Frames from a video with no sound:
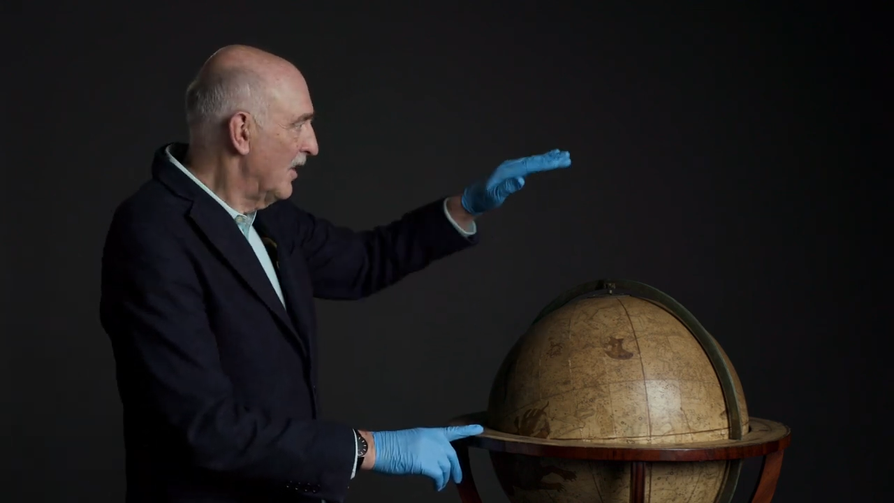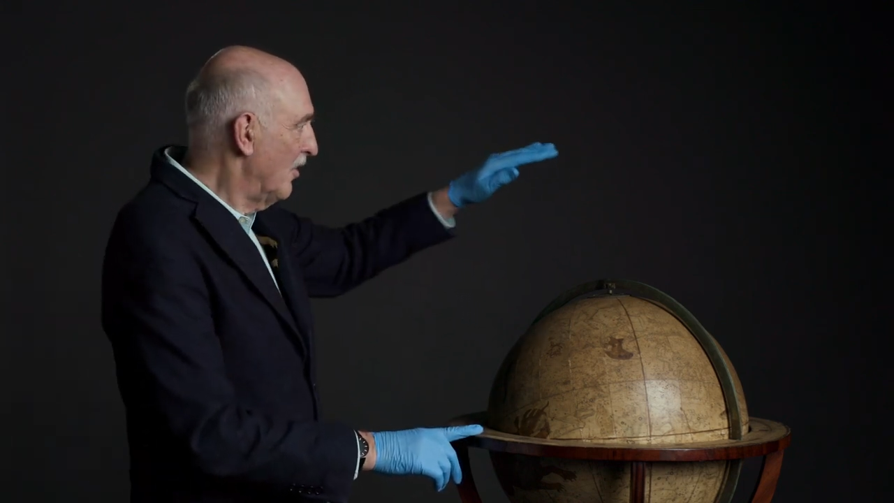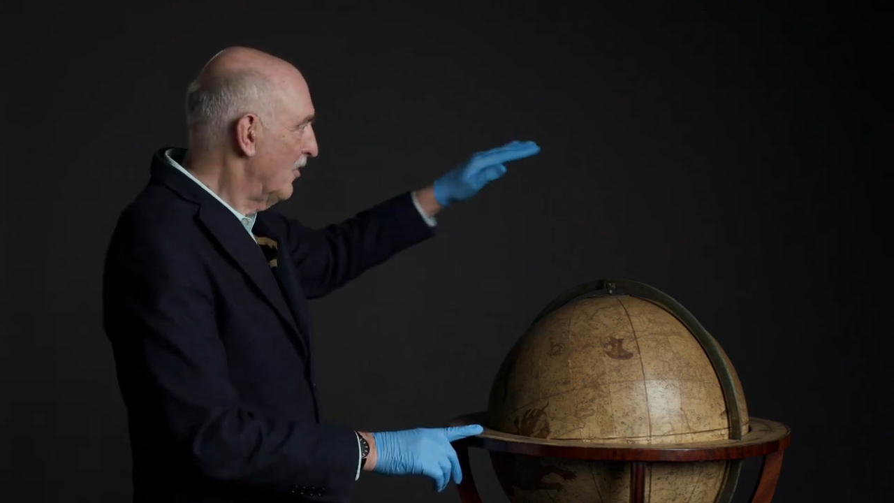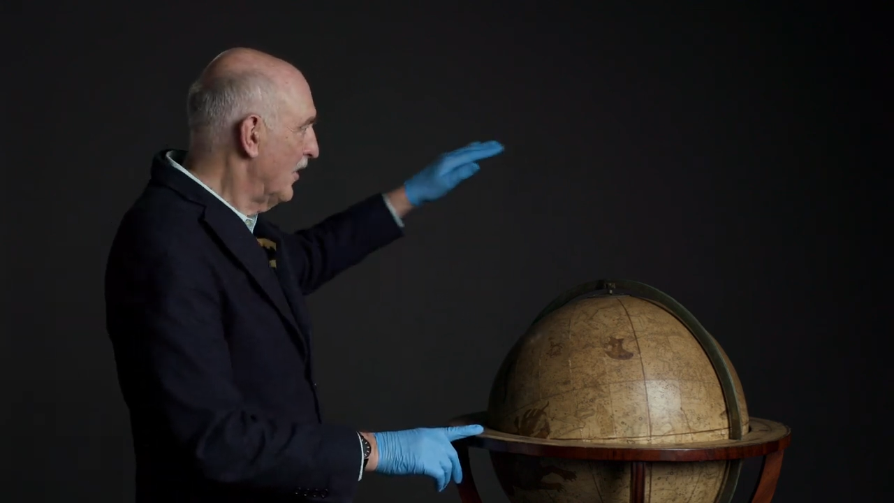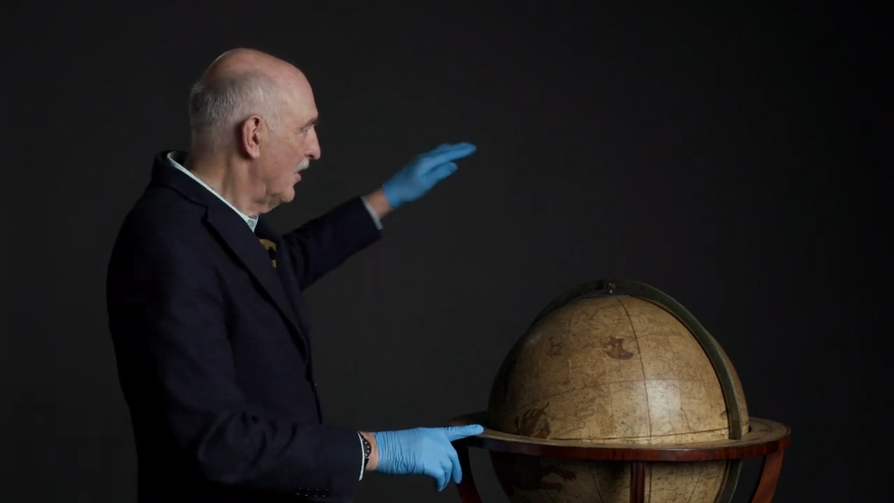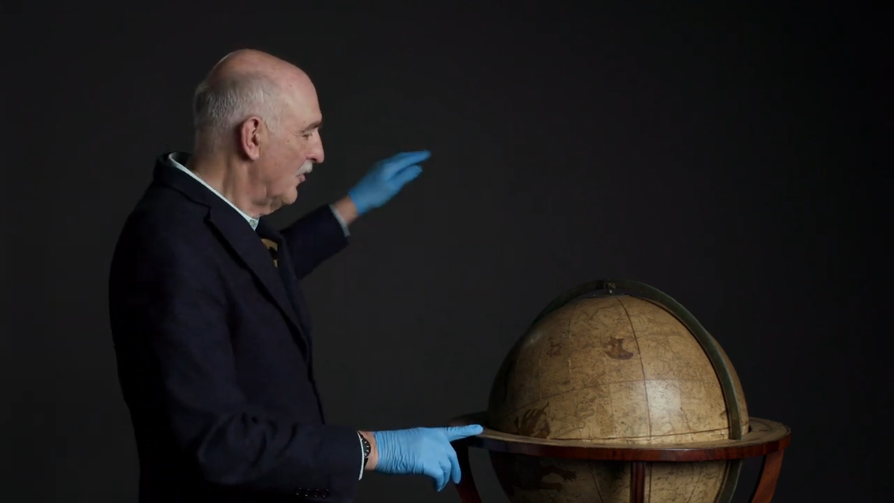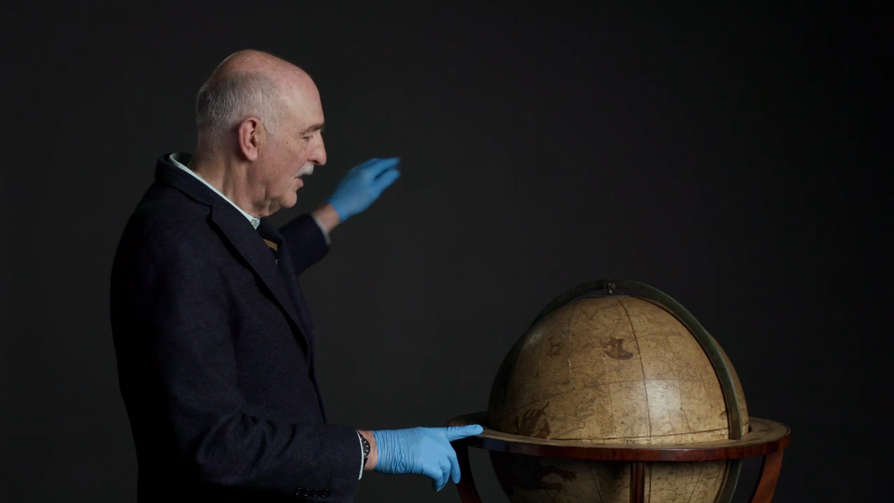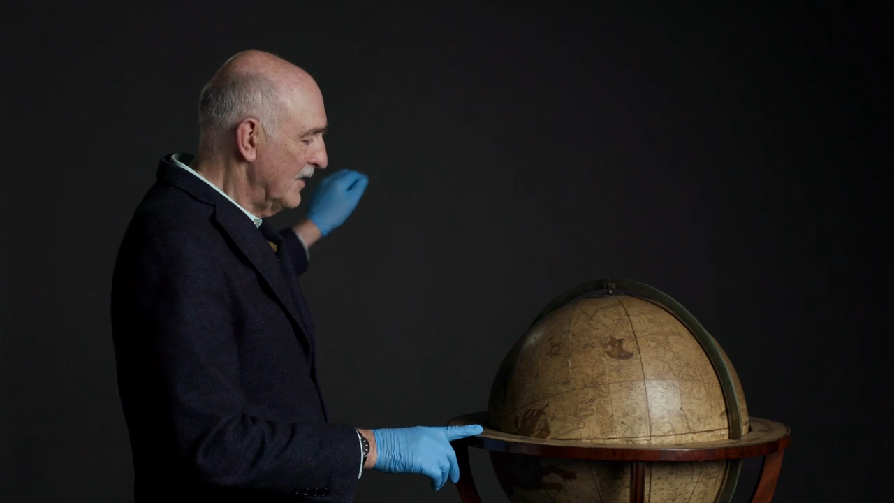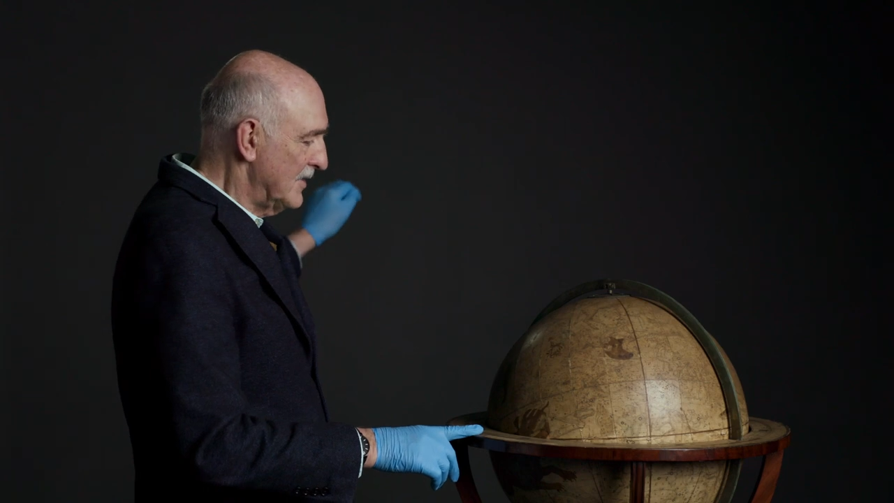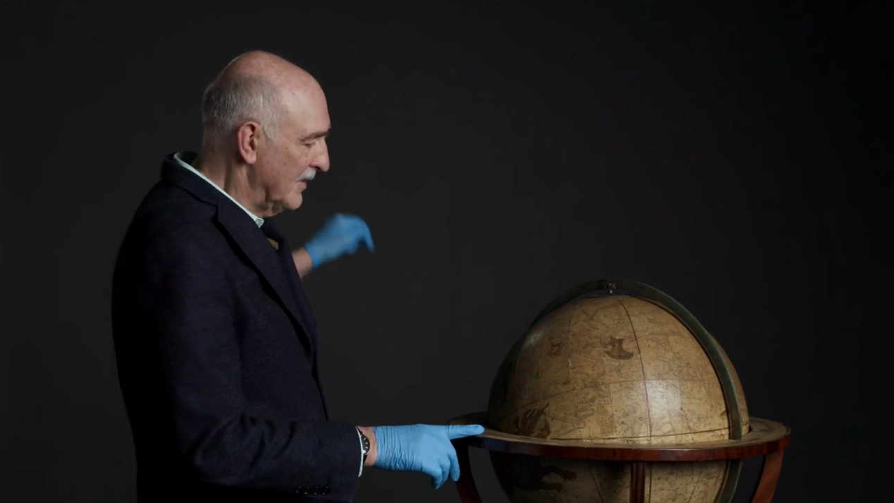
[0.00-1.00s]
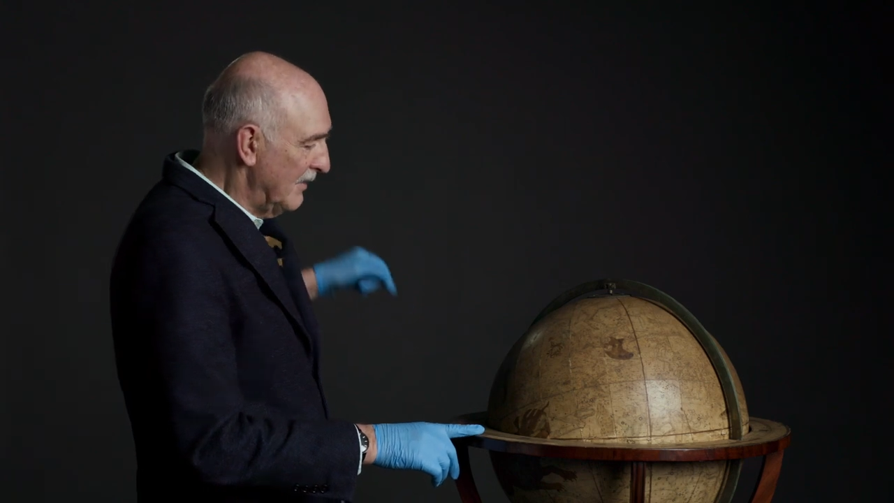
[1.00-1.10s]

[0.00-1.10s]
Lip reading: along the horizon,